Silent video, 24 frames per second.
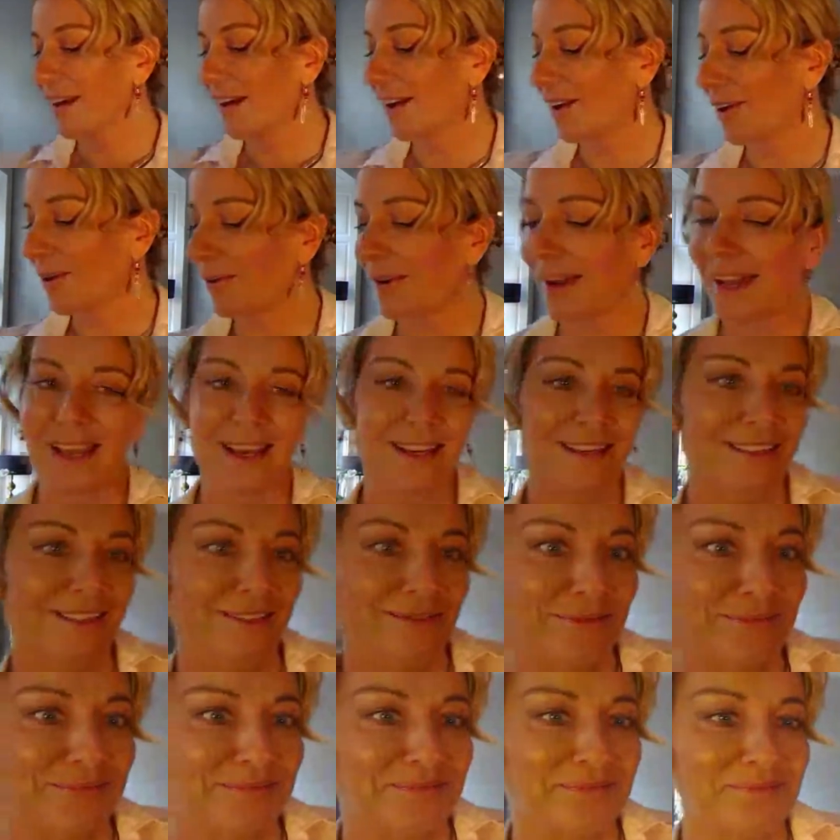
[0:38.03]
All
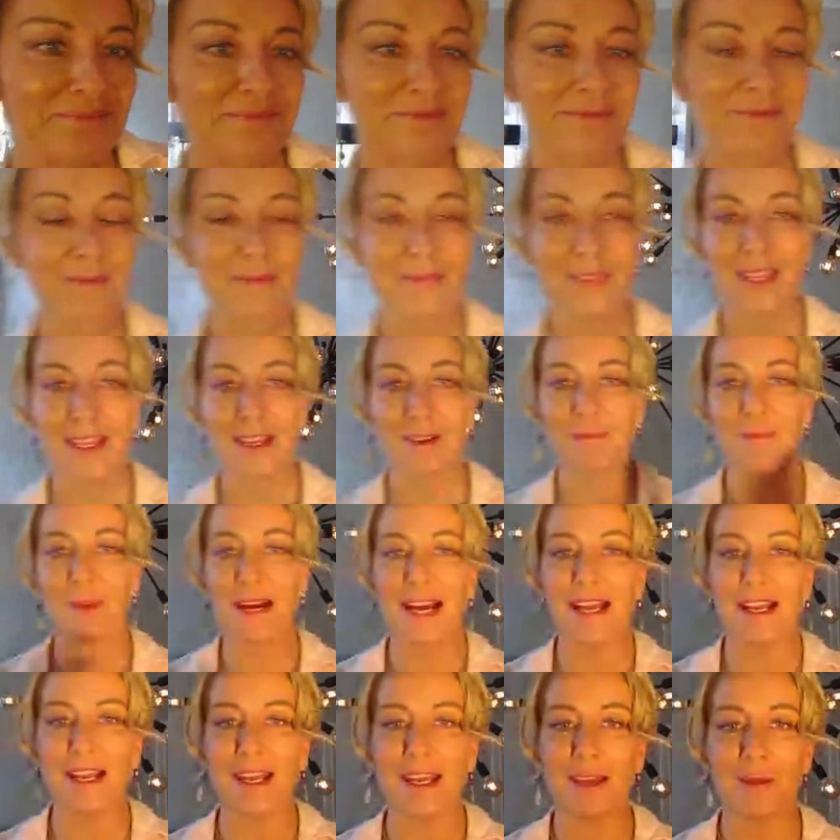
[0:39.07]
right.
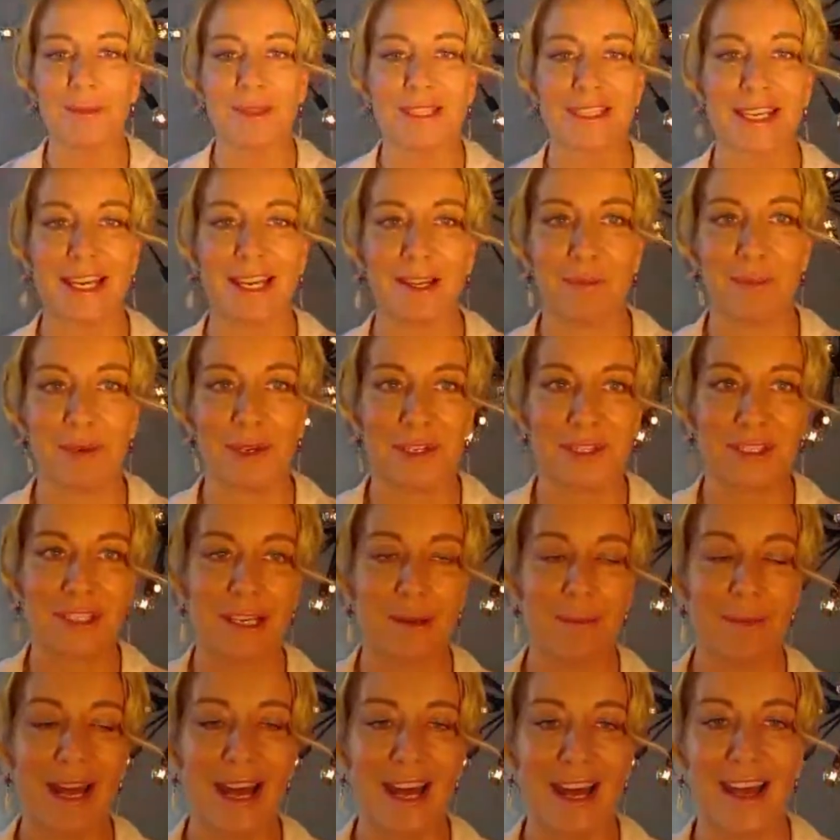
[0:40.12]
My name is Anna
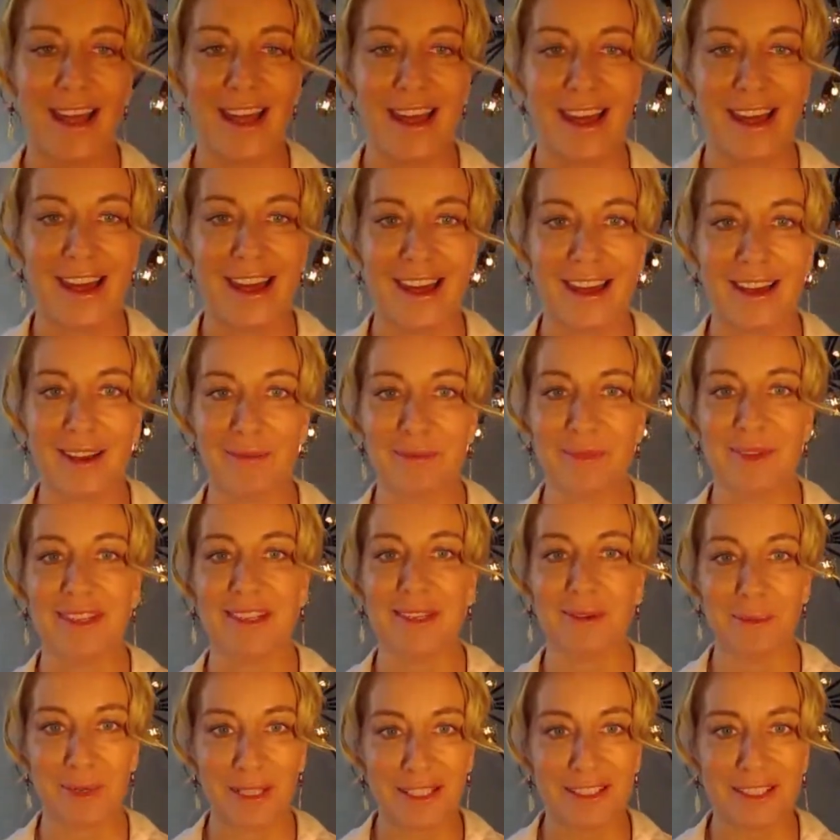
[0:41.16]
Bierstam. I am
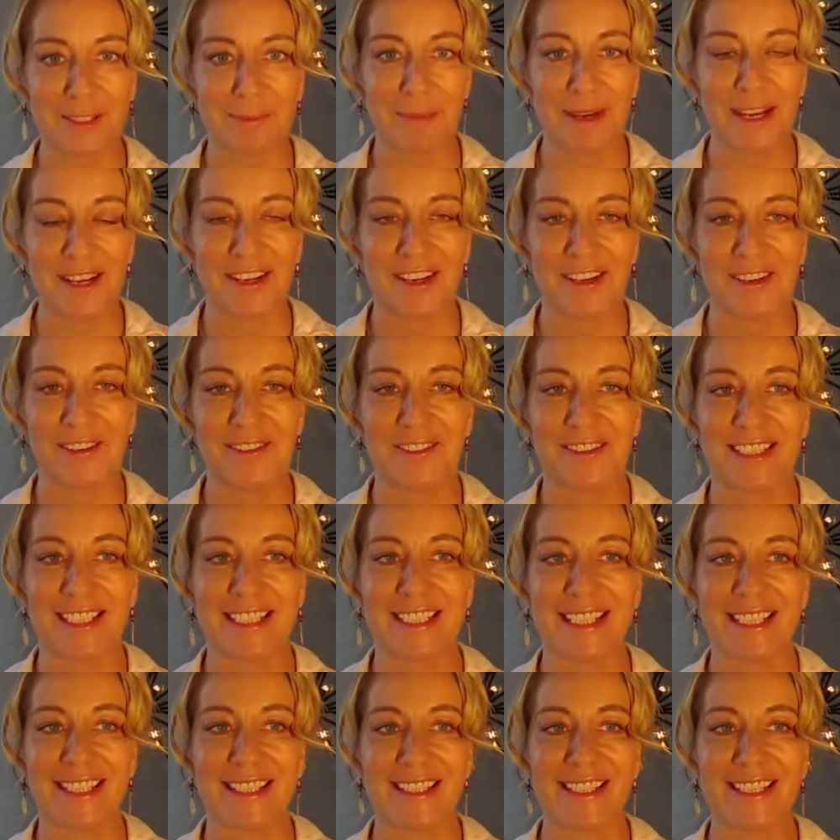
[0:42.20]
the Wellness Pioneer of Six
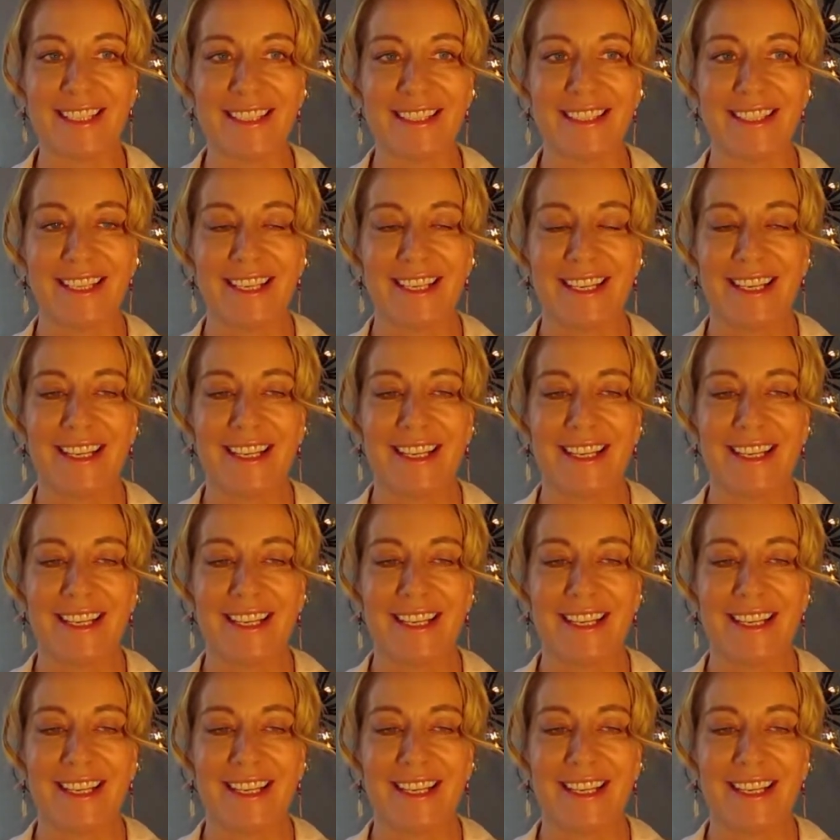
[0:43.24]
Senses.